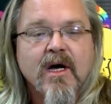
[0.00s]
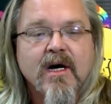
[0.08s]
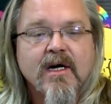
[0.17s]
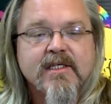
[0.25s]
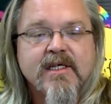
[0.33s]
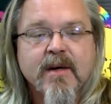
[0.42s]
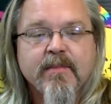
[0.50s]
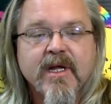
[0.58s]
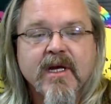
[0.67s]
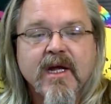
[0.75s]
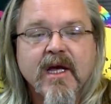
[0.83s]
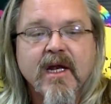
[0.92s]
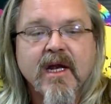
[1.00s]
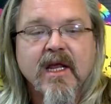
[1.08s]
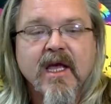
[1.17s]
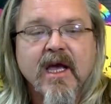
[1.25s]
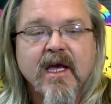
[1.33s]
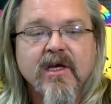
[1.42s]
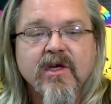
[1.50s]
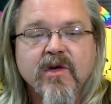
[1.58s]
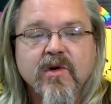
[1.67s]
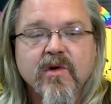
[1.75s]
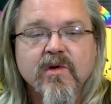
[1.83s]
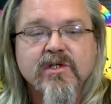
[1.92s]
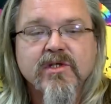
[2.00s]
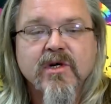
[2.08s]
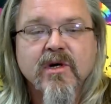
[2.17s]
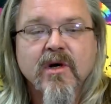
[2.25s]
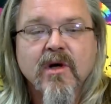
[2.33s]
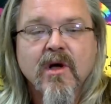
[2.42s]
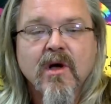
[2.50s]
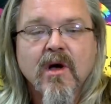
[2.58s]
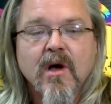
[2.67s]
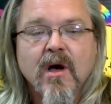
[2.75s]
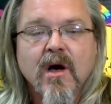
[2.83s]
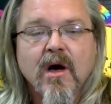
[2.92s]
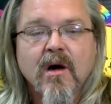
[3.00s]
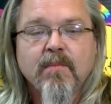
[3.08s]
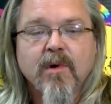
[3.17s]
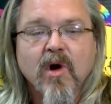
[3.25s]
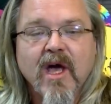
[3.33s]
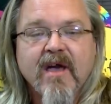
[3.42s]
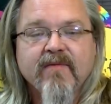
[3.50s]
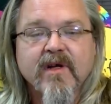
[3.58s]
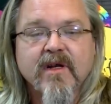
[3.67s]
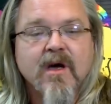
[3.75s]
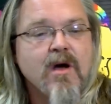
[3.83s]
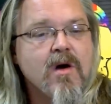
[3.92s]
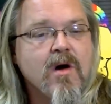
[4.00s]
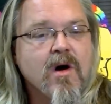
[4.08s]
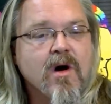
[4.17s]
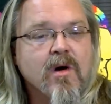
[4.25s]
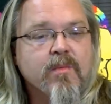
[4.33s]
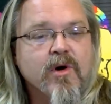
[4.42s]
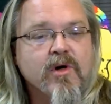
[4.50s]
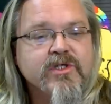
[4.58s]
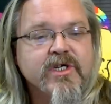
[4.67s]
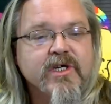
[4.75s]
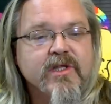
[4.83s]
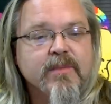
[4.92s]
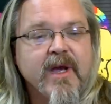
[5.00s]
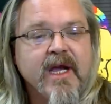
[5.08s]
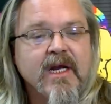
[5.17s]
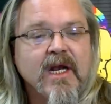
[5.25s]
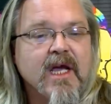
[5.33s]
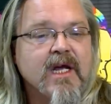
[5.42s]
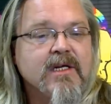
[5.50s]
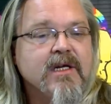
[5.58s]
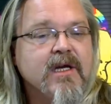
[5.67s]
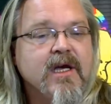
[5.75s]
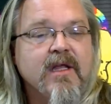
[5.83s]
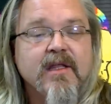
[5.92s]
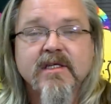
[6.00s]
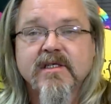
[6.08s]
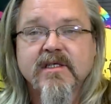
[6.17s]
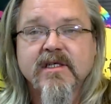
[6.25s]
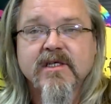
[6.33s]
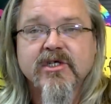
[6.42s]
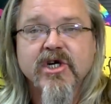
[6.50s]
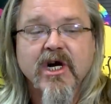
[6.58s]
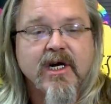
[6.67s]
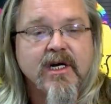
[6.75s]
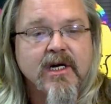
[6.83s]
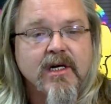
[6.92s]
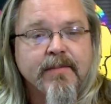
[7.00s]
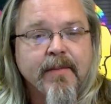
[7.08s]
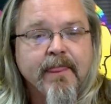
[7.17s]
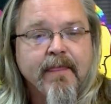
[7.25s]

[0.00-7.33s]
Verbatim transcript: Uh, Tembin and a huge uh, are approaching the mainland, and this is in China.